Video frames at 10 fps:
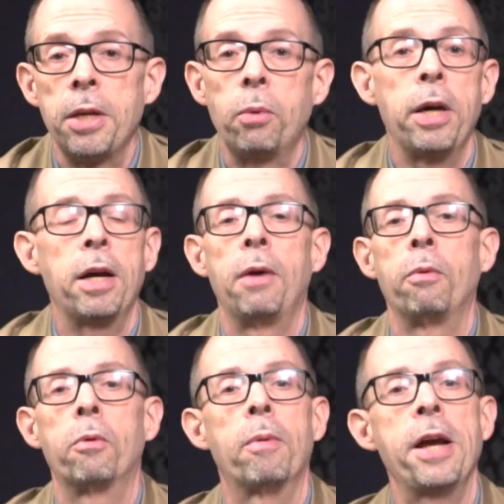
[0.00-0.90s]
By the way, I
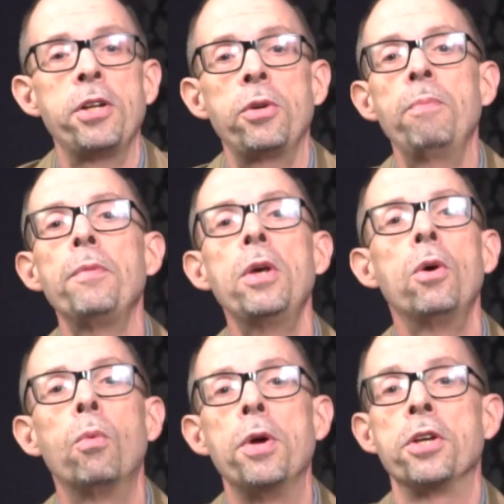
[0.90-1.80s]
would remind you
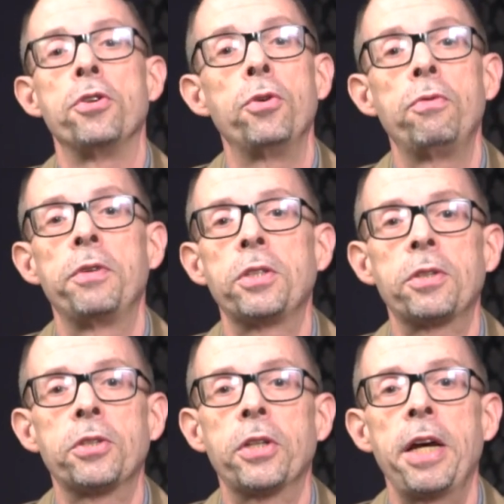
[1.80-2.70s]
when you do
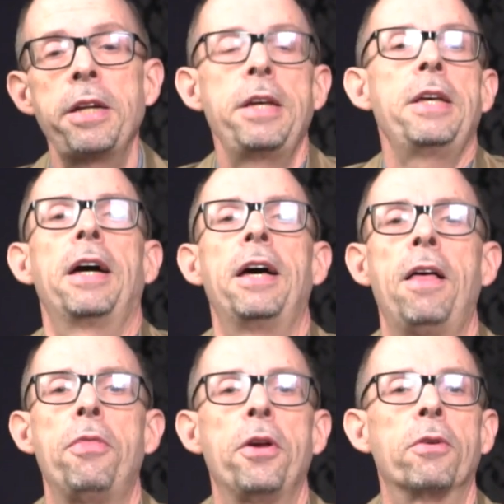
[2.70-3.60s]
visit the site,
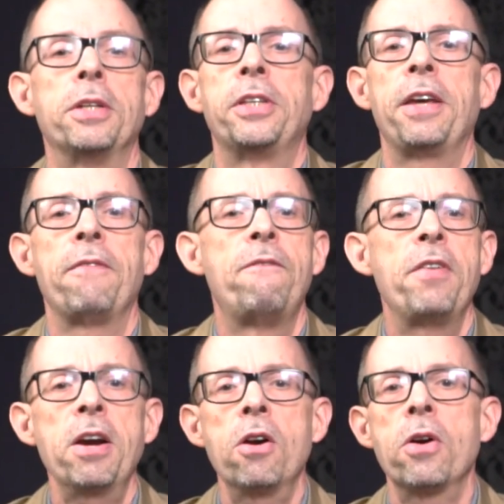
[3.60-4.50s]
there is a
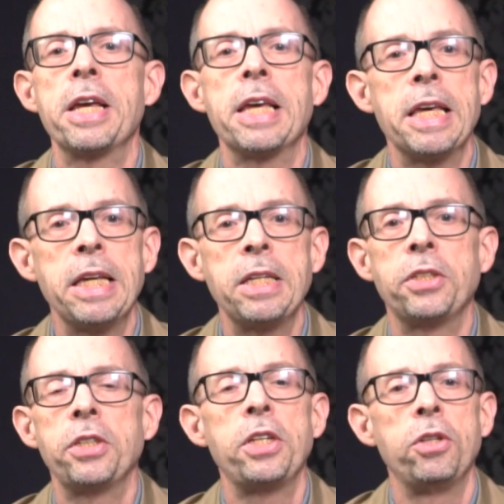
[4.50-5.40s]
very
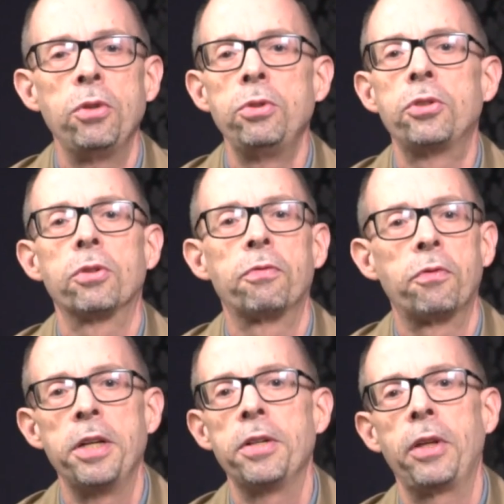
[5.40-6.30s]
easy, user
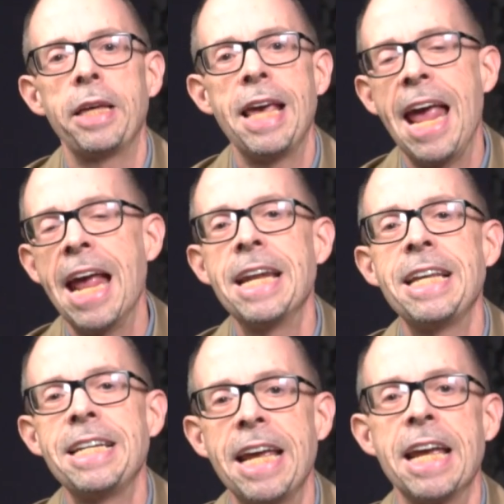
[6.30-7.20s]
friendly,
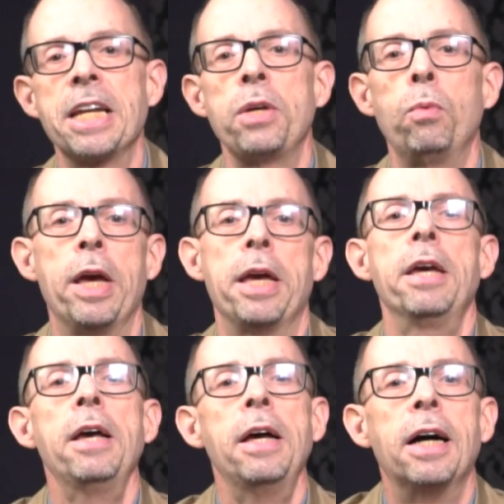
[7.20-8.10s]
handy dandy way
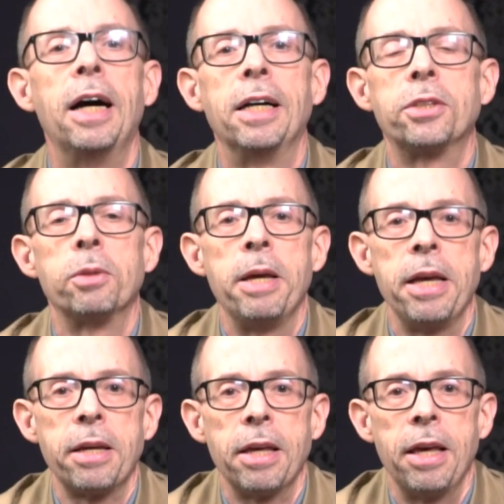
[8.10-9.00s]
to
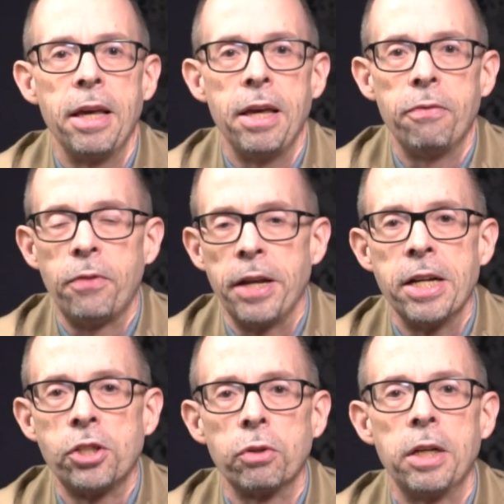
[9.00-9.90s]
make a
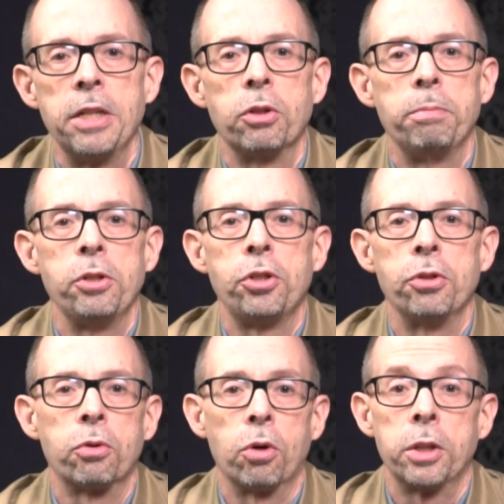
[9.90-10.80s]
financial
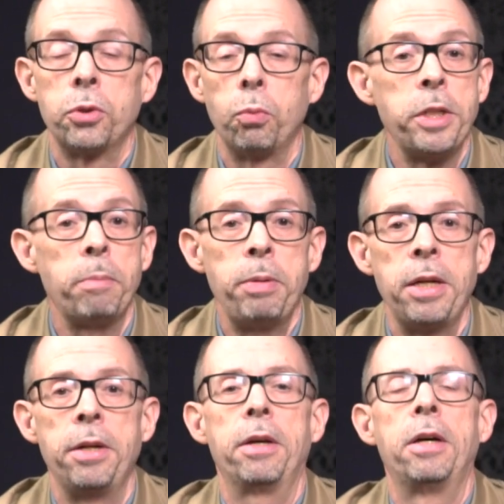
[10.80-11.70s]
contribution to Crux. We
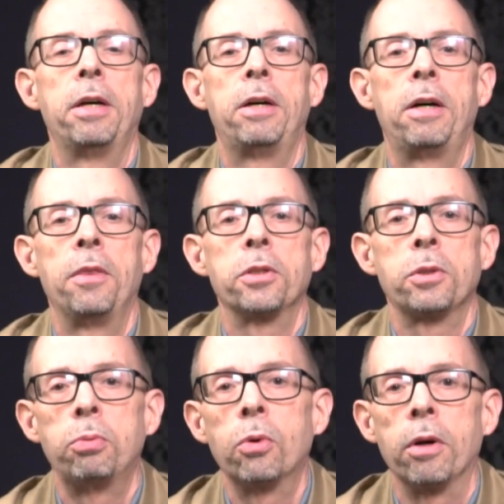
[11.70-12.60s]
depend on the
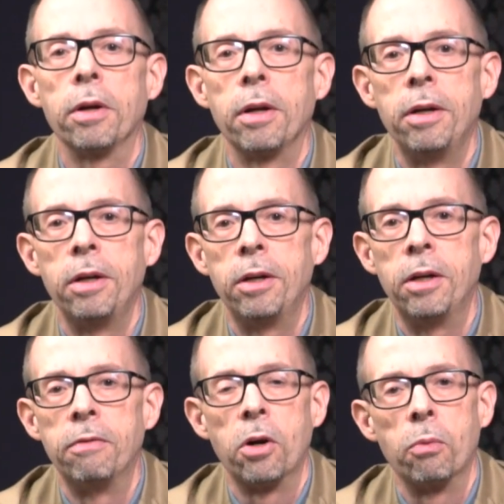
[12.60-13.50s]
support
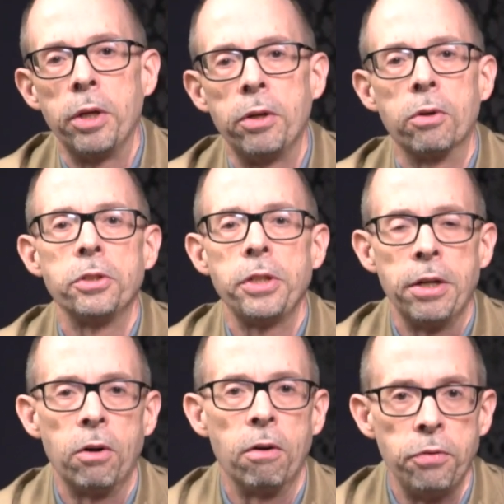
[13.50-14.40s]
of our readers
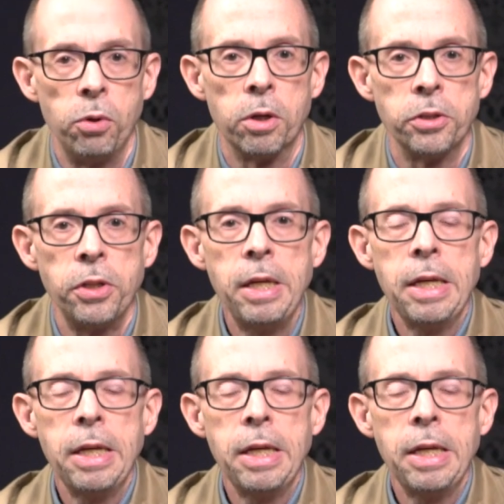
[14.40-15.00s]
and our viewers